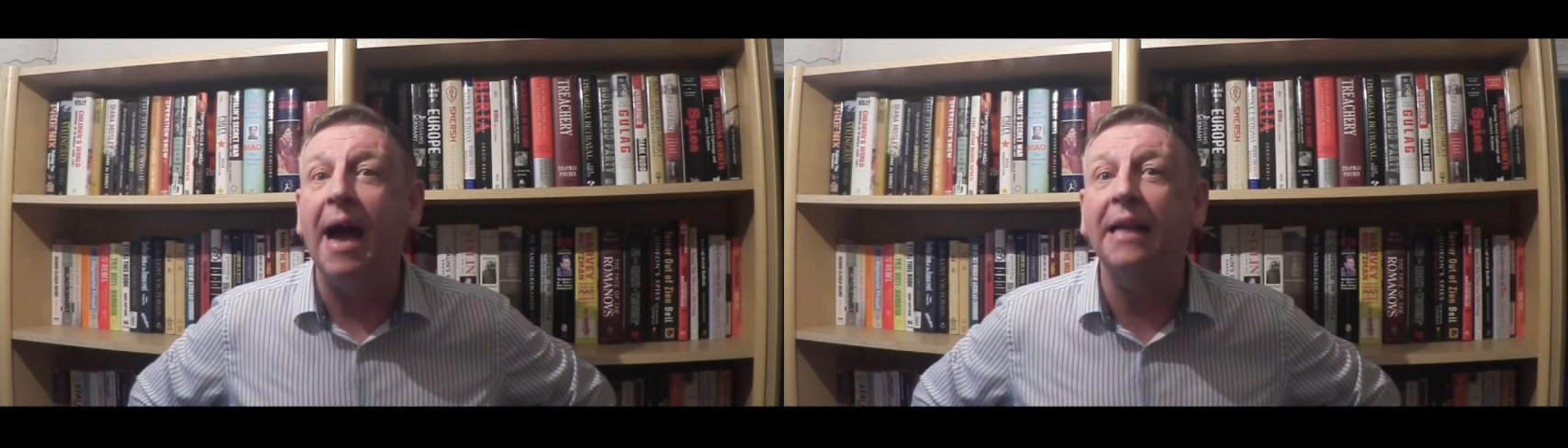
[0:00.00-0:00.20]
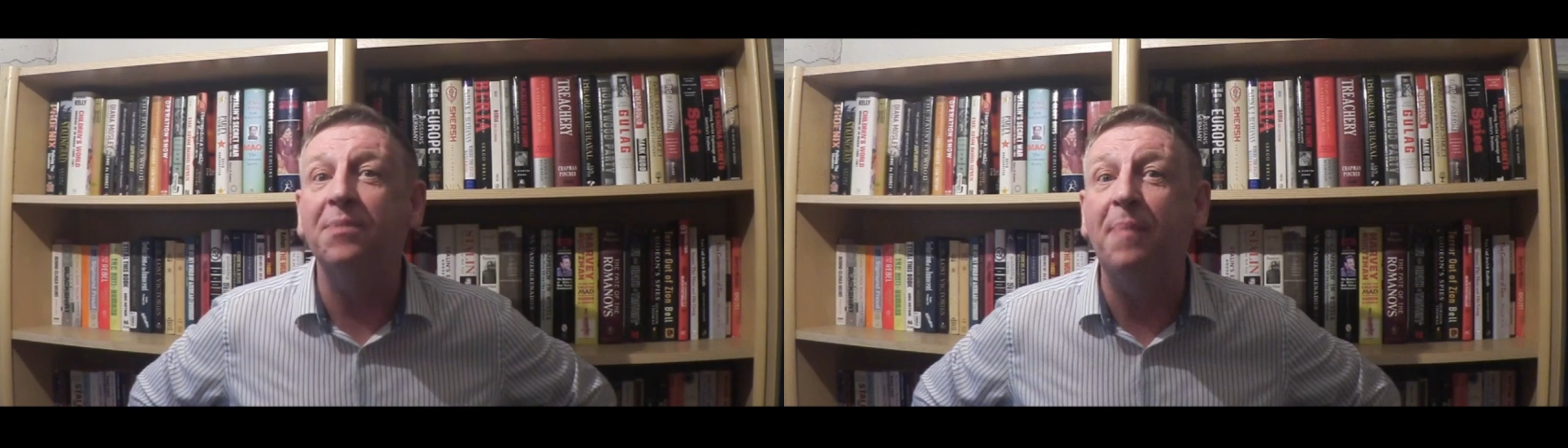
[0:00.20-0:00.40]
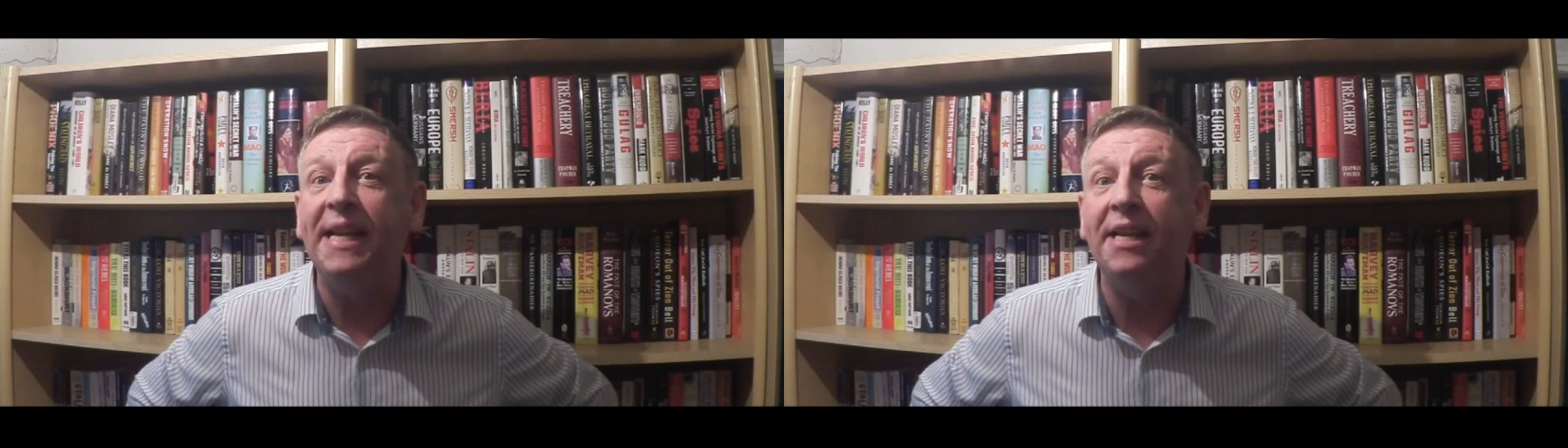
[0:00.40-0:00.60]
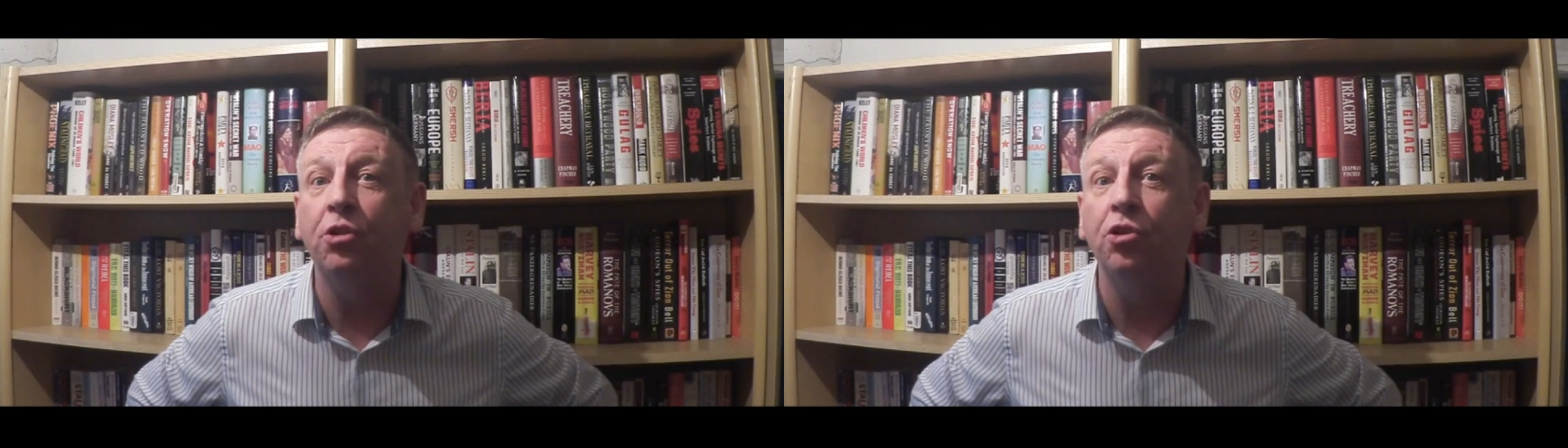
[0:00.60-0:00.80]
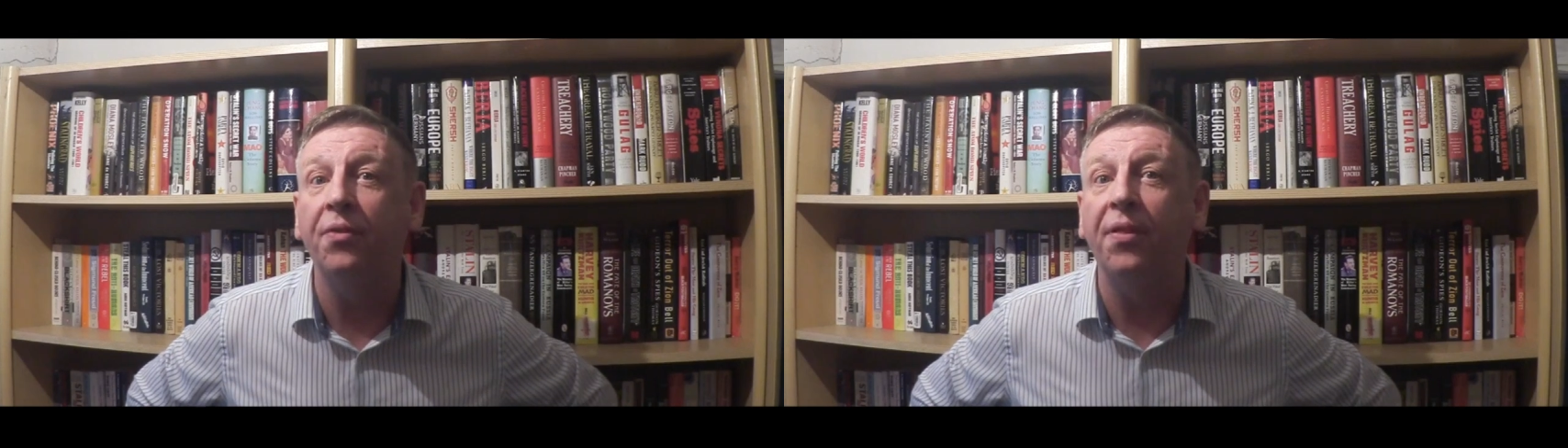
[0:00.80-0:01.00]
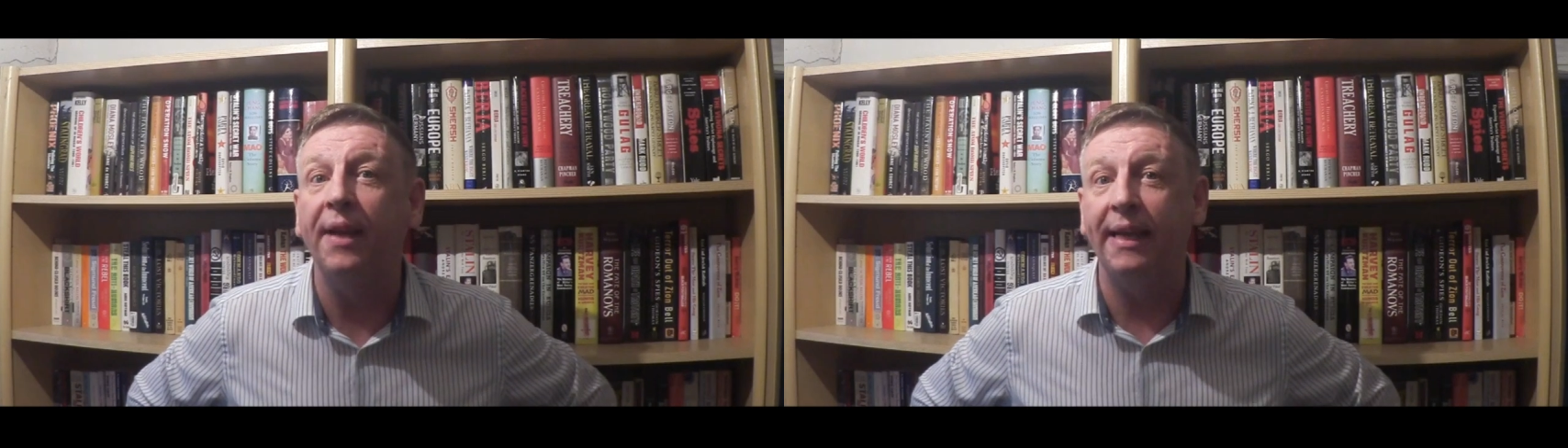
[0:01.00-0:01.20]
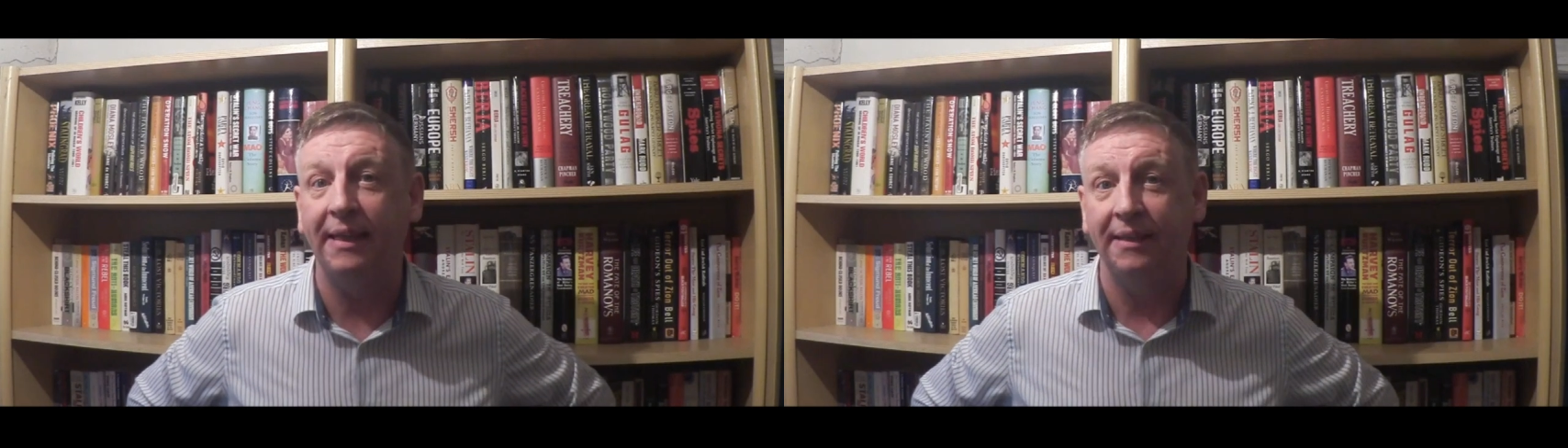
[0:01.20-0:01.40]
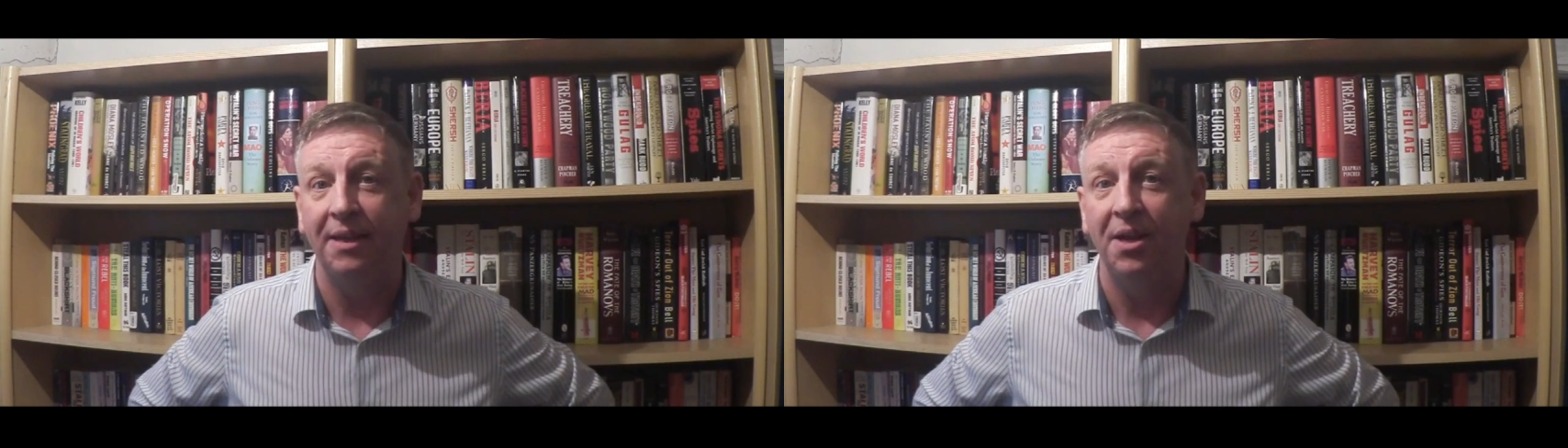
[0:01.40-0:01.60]
has been a good
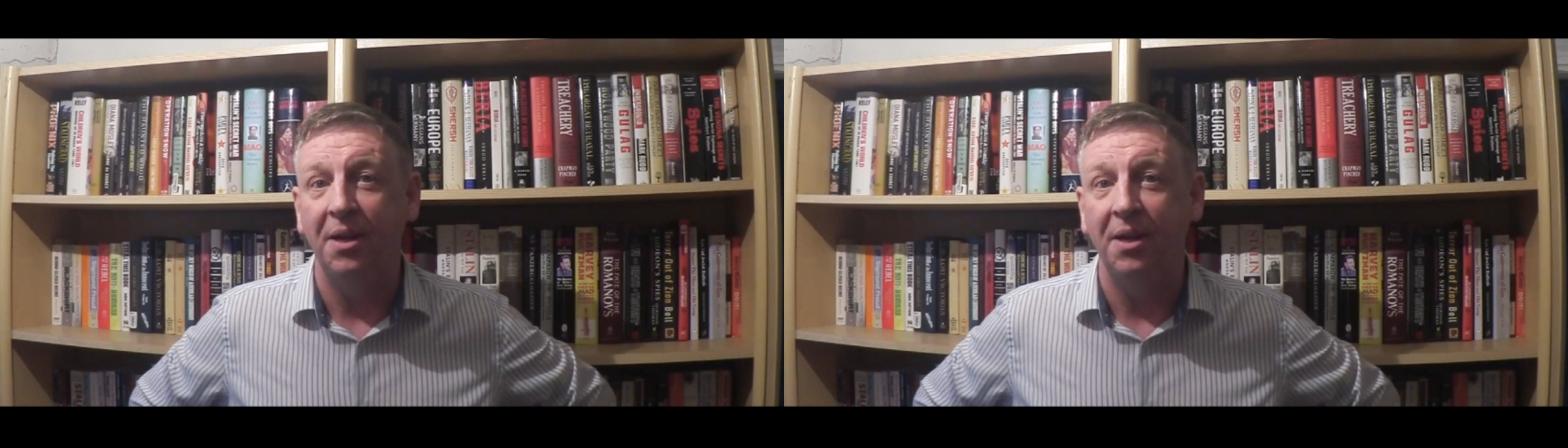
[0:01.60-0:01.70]
thing.